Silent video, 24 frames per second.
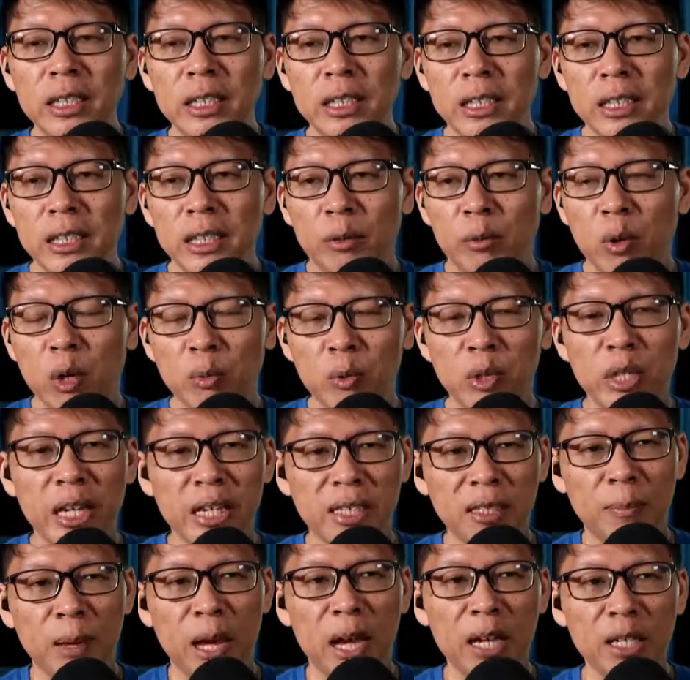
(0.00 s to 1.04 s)
when we
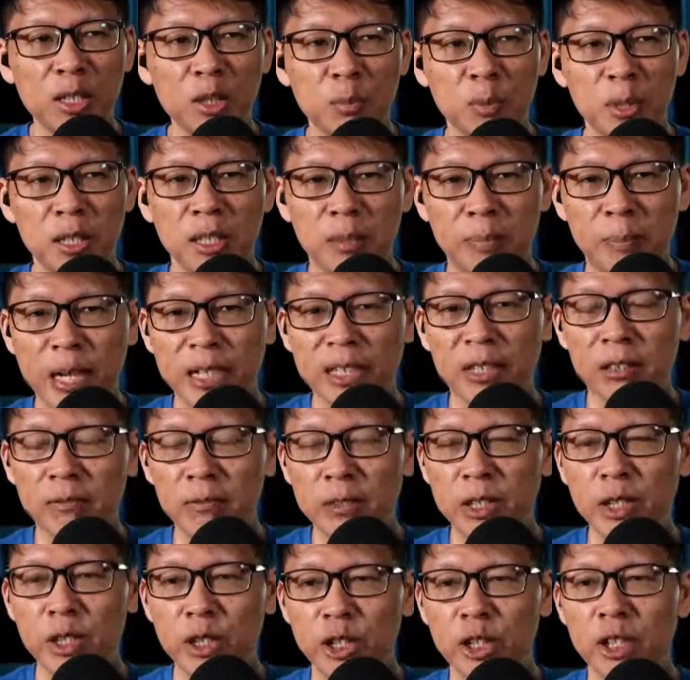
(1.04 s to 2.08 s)
aspire to be the better
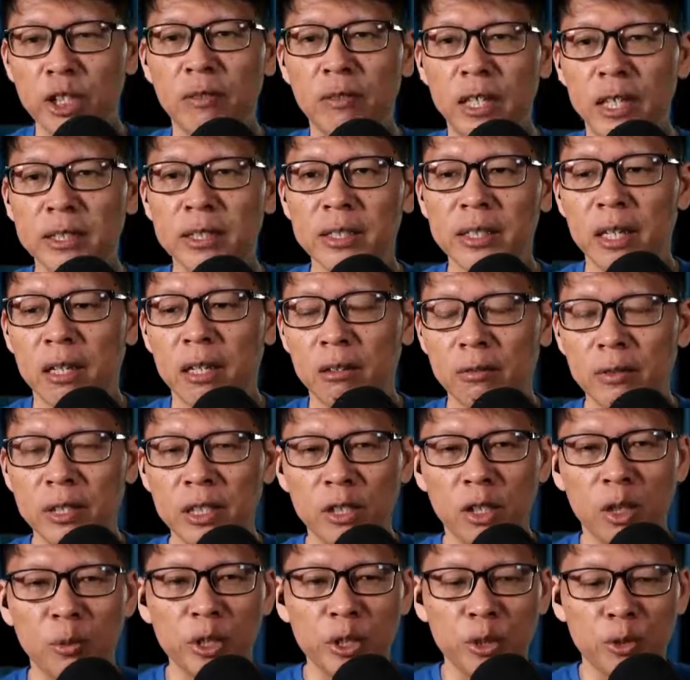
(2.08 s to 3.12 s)
version of ourselves, it's
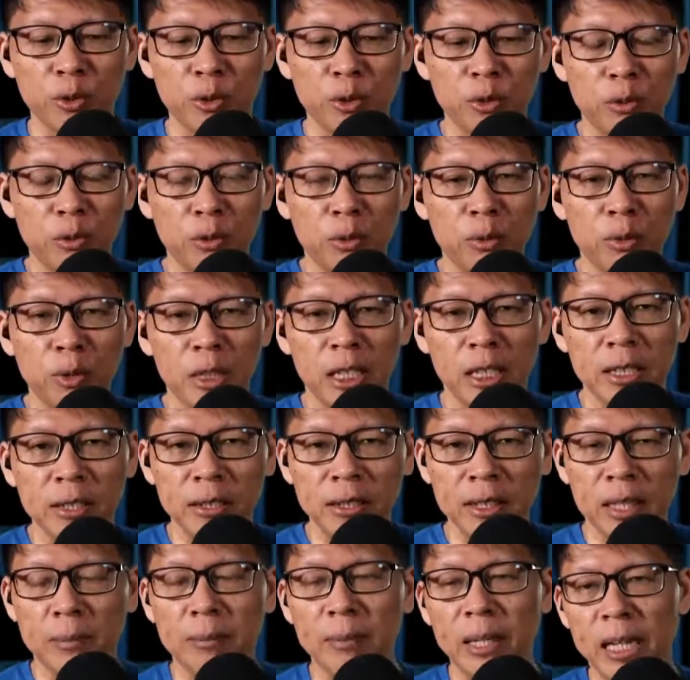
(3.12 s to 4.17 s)
always good to learn
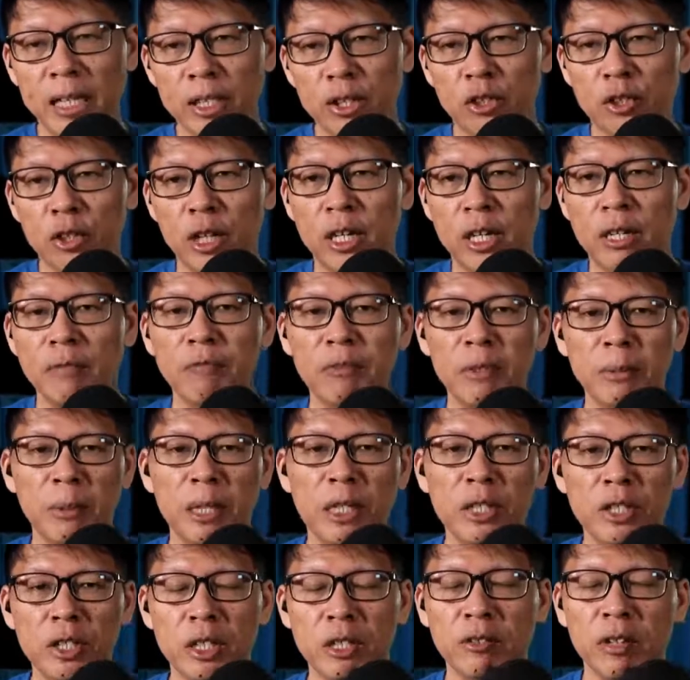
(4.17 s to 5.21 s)
some extra
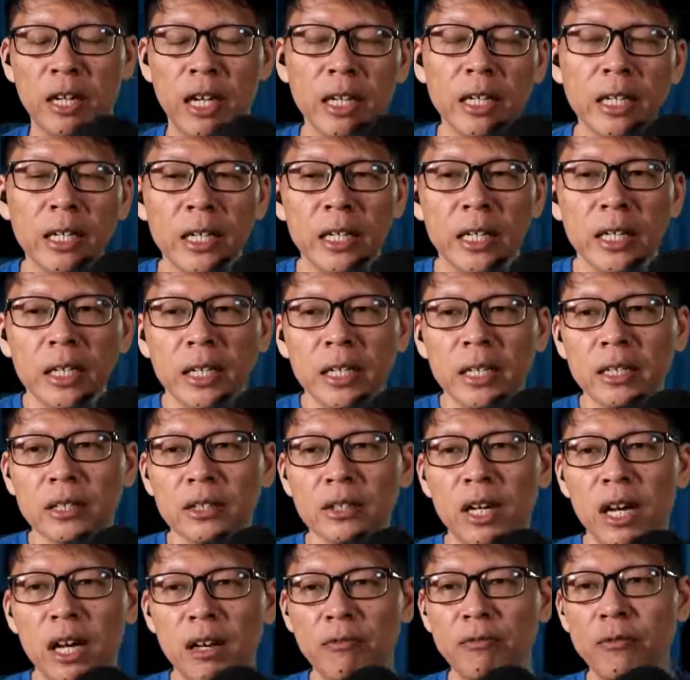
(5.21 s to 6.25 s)
information, right? So
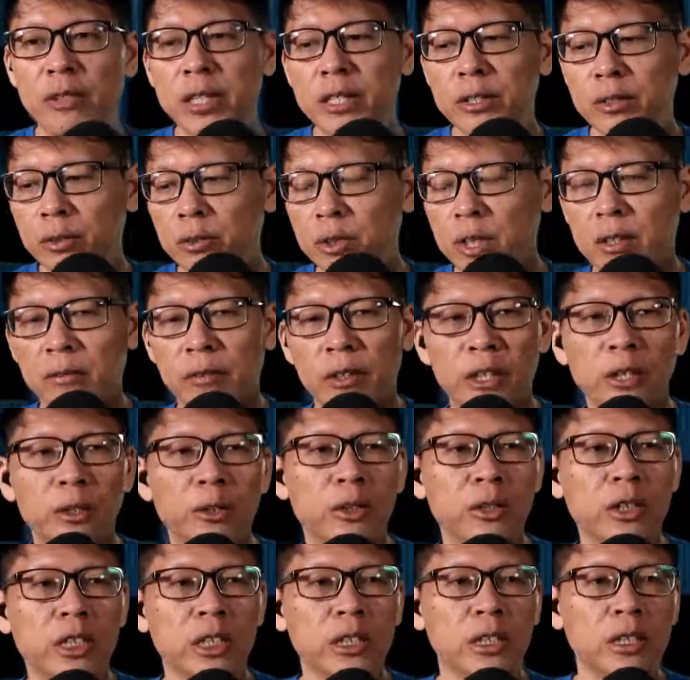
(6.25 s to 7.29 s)
I have friends who are very
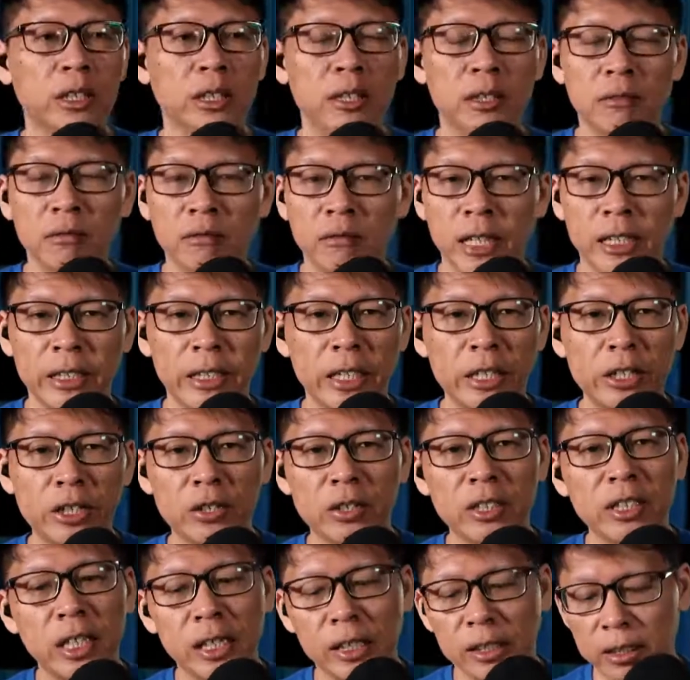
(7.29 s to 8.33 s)
good in the financial
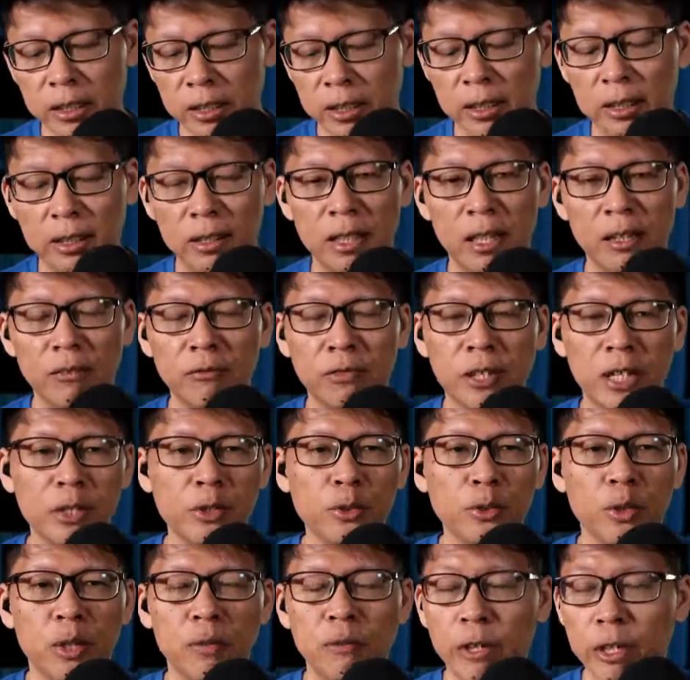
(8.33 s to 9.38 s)
sector. I have friends
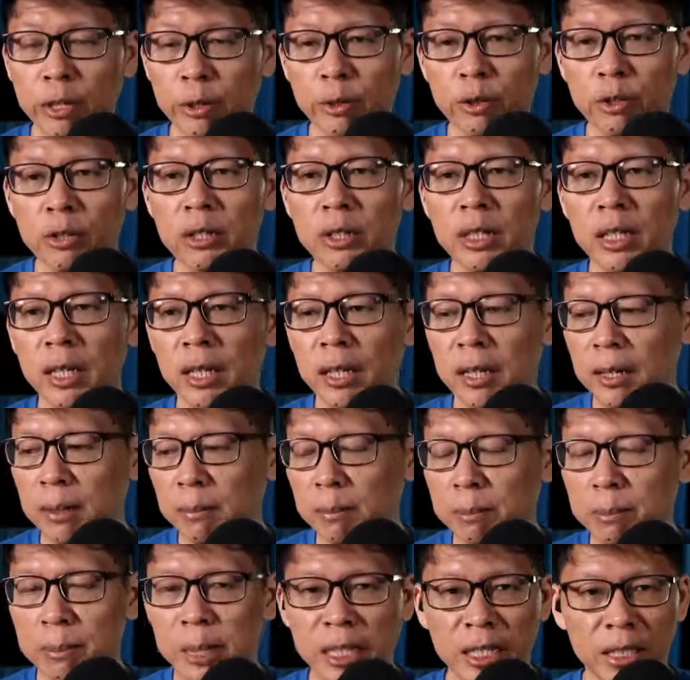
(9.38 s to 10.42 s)
who are very good
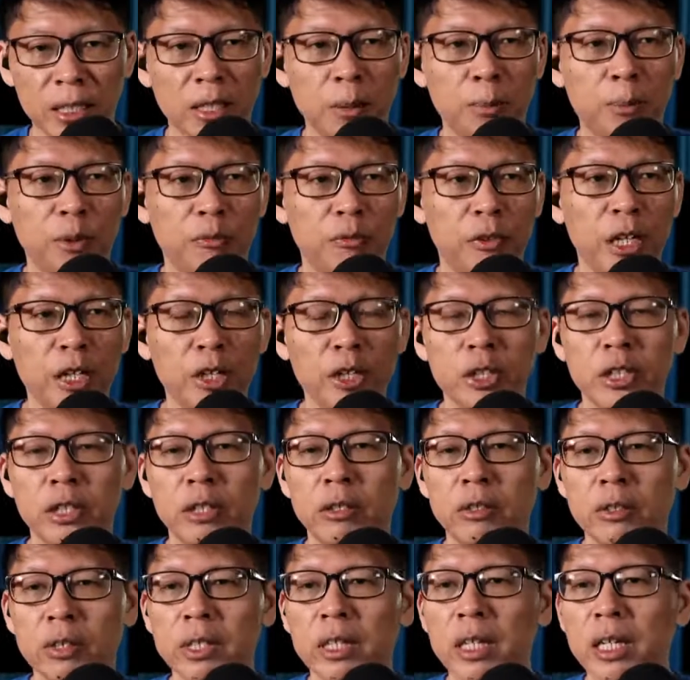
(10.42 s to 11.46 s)
medical
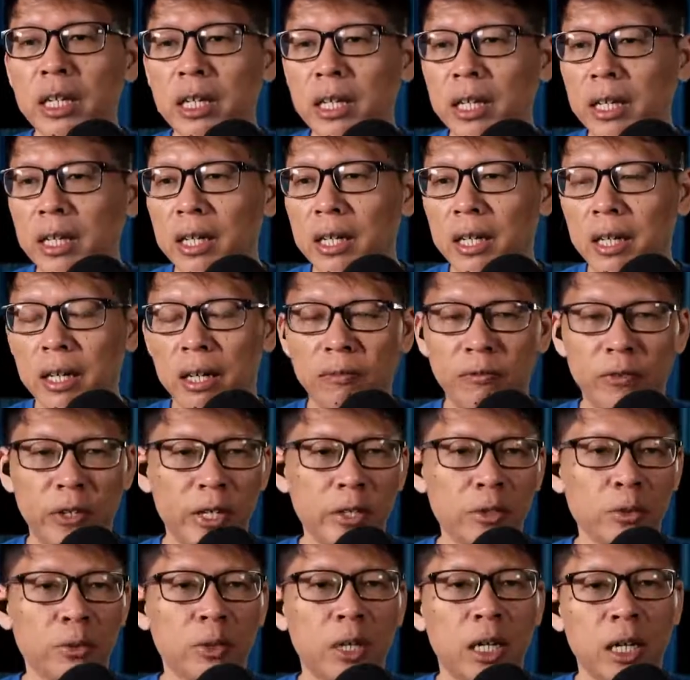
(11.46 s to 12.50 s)
professionals. I have
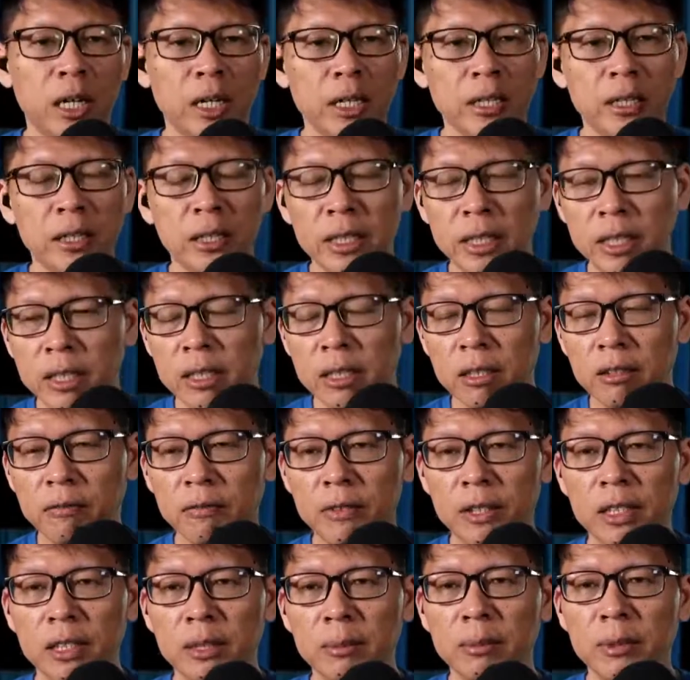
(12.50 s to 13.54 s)
friends who are in the legal
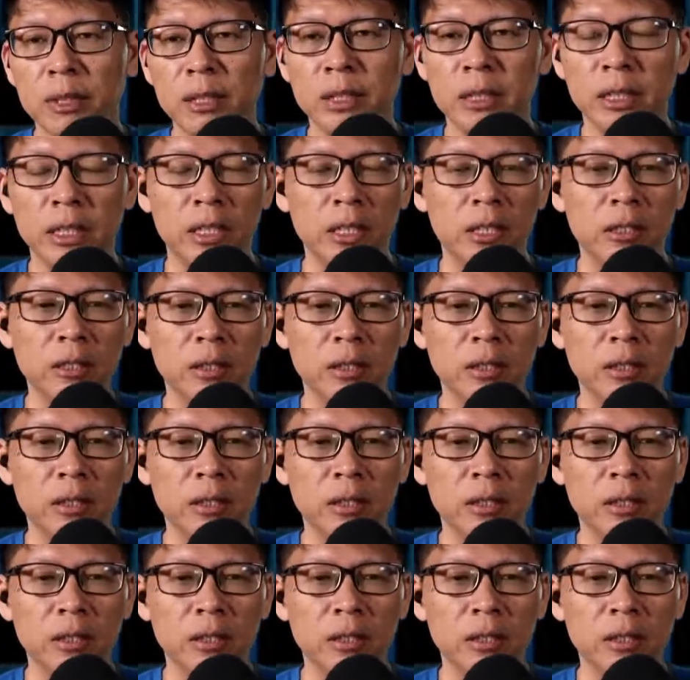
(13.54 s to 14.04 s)
firms, legal